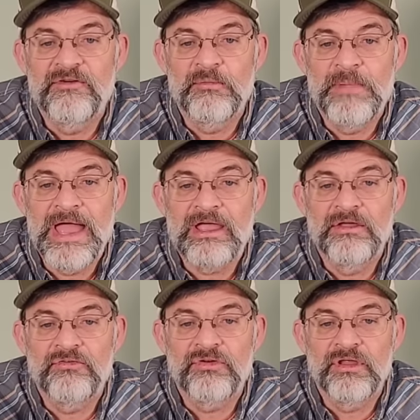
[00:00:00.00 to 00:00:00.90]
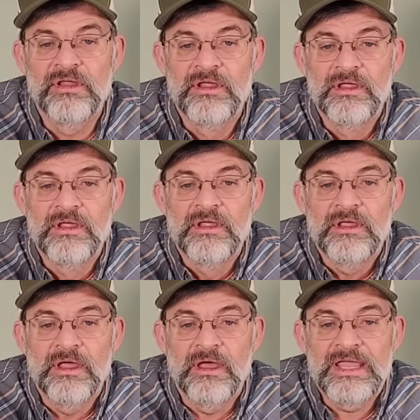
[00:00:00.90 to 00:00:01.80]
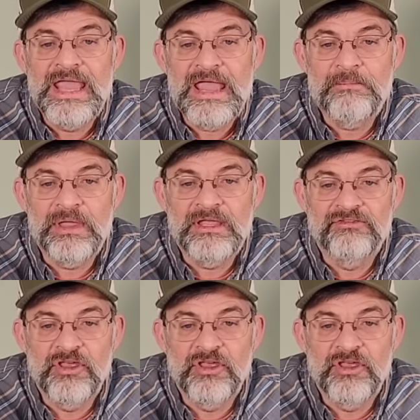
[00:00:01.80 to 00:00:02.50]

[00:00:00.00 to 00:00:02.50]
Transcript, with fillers: for the backcountry uh, camping.